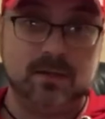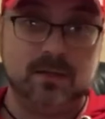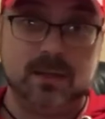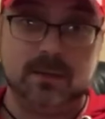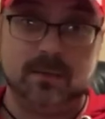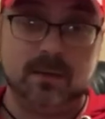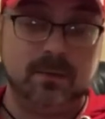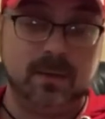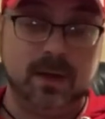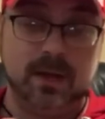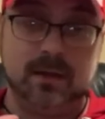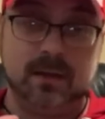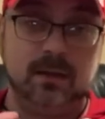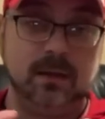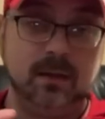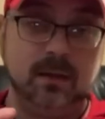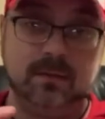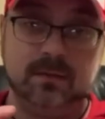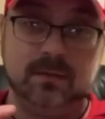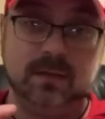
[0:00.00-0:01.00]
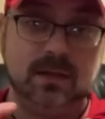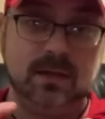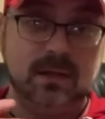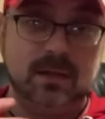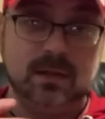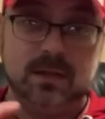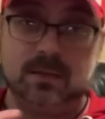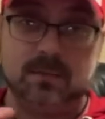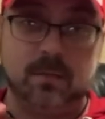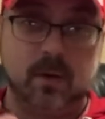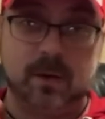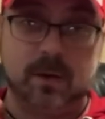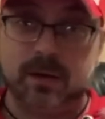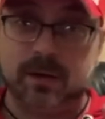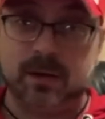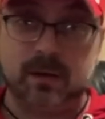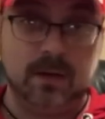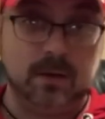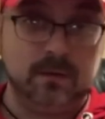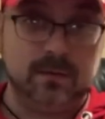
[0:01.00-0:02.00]
MMA gloves, sparring
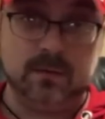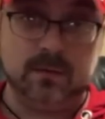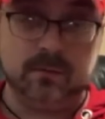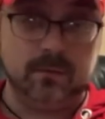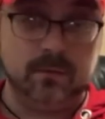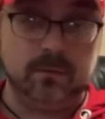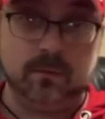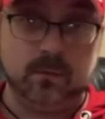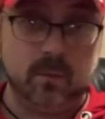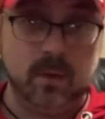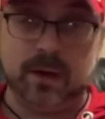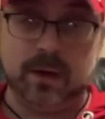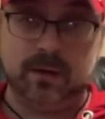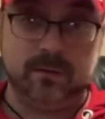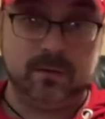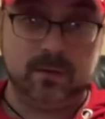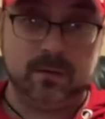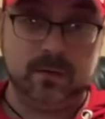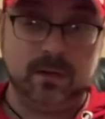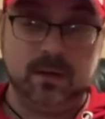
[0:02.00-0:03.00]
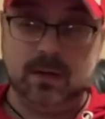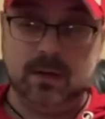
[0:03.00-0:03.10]
gloves, whatever.